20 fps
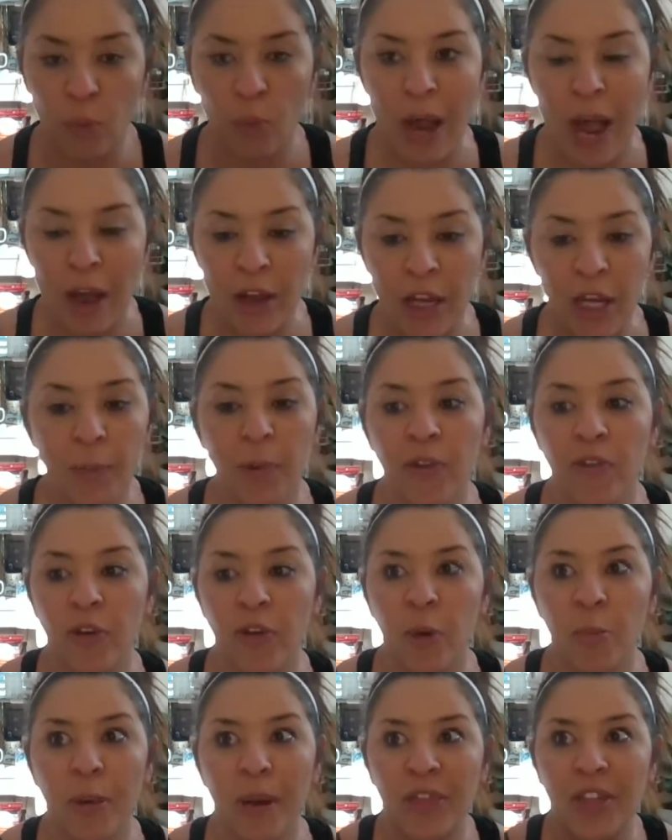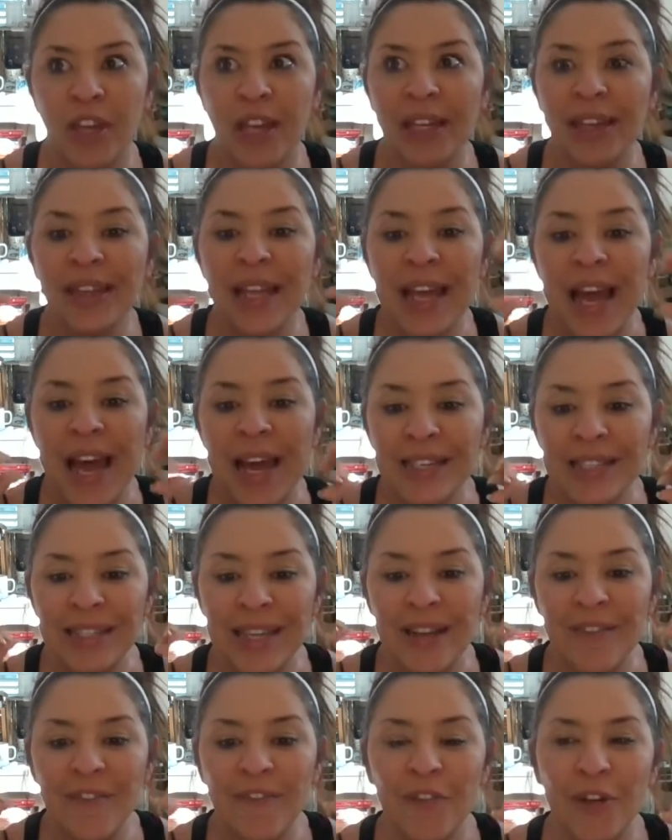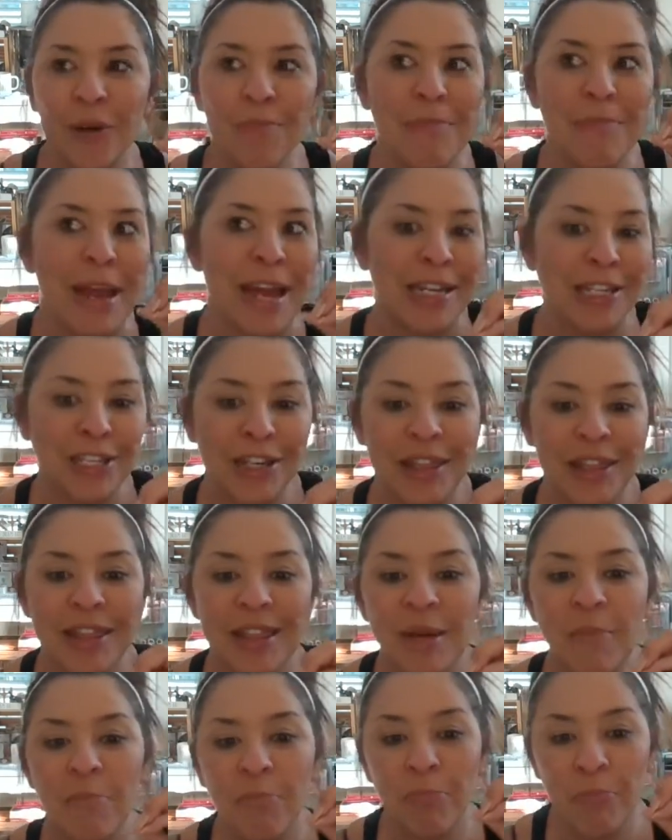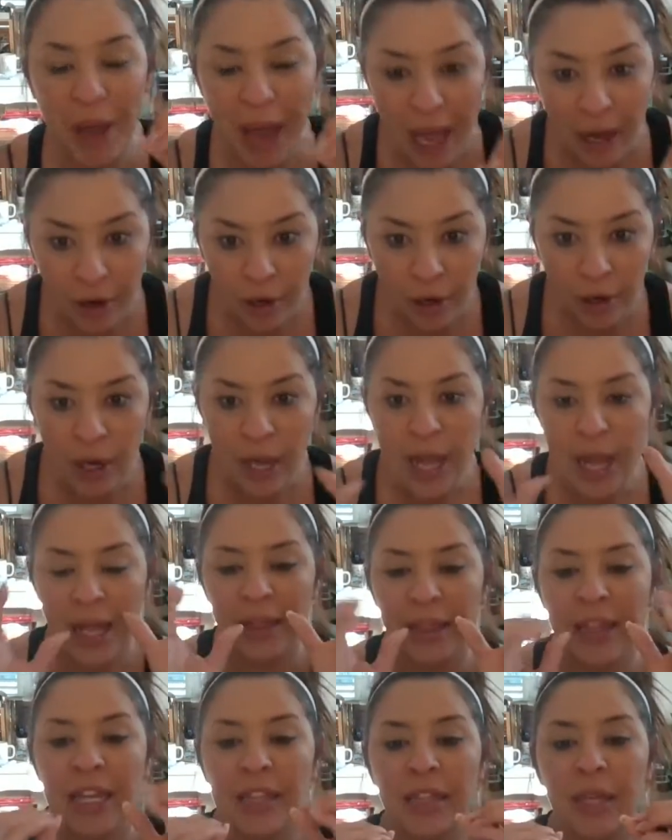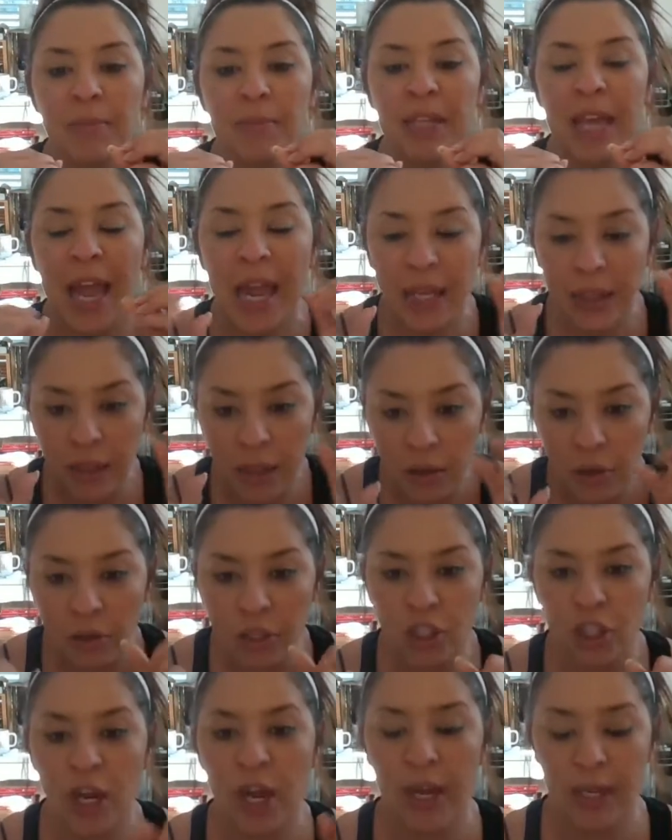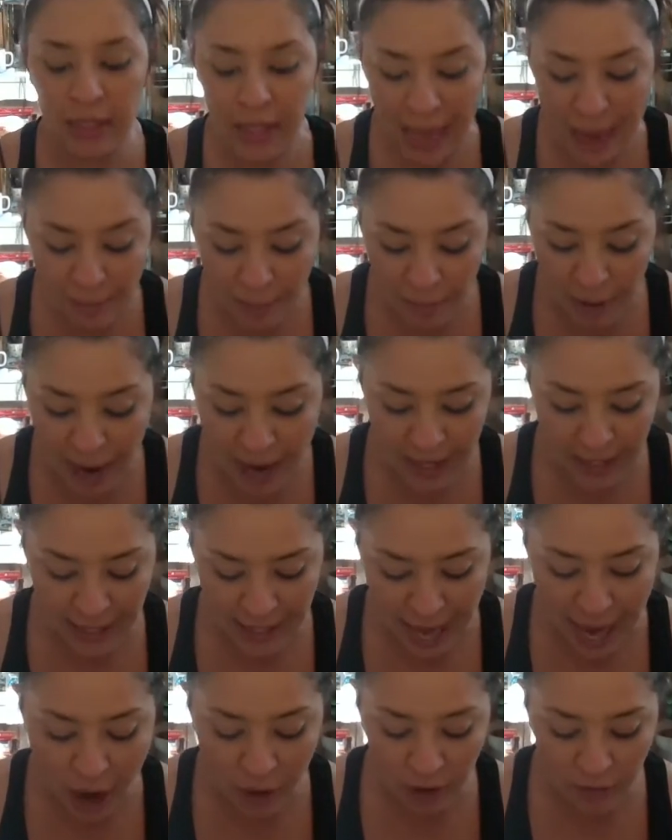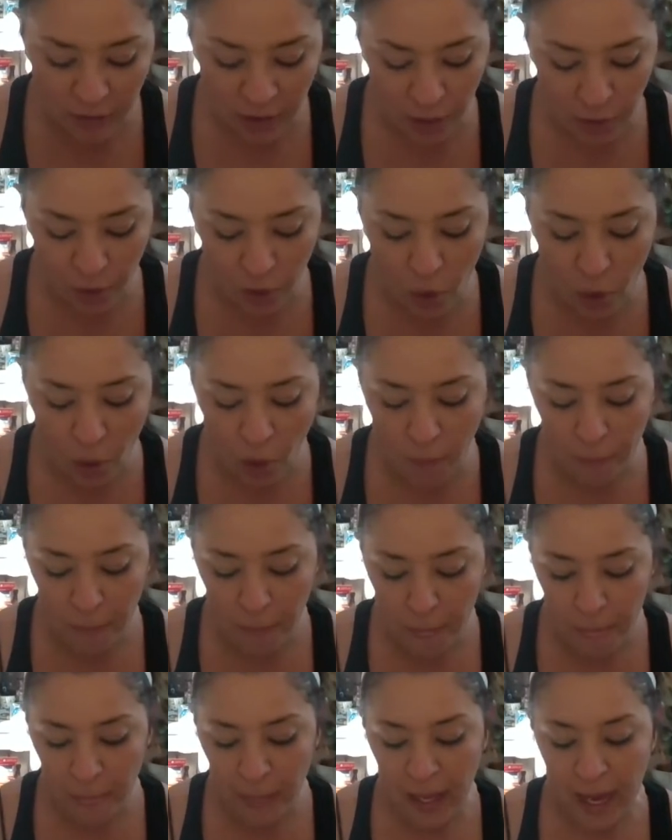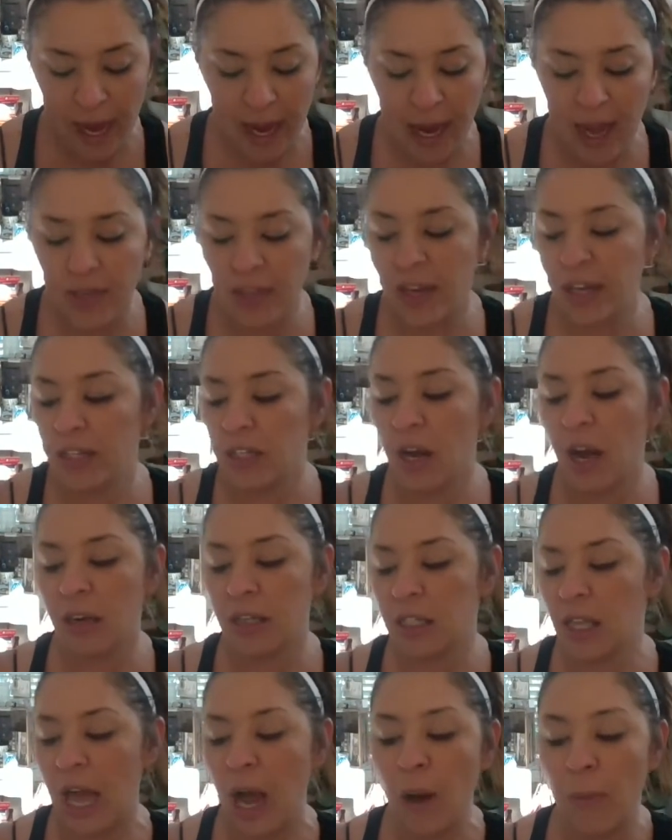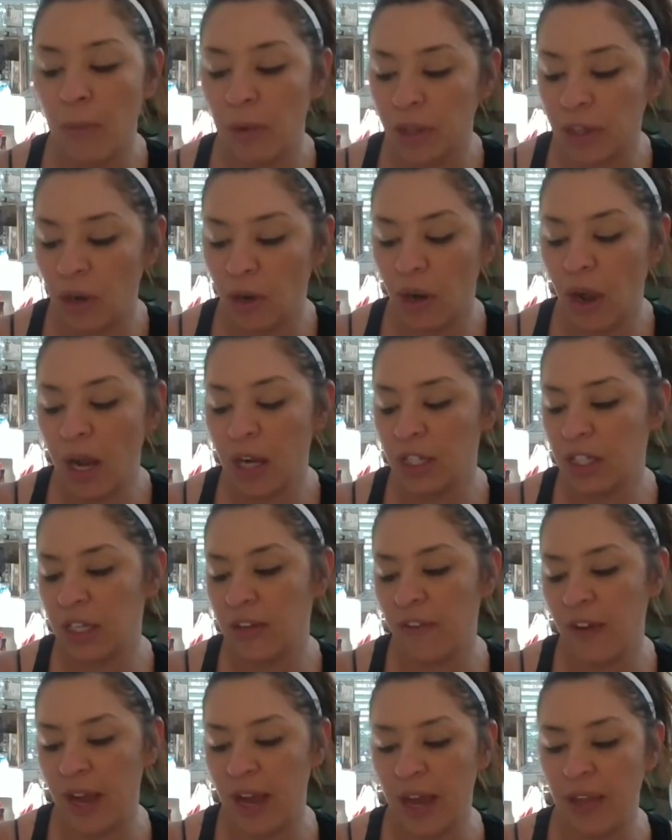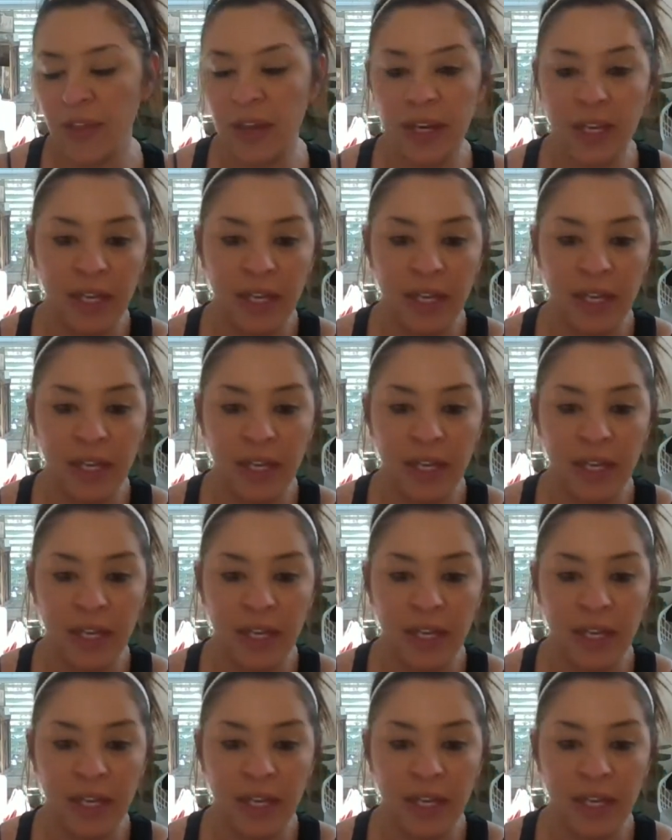how you prefer, but the less information, the better. Let them take little chunks and bites out of their goal. Okay, and then it talks to help with their launch event, and then it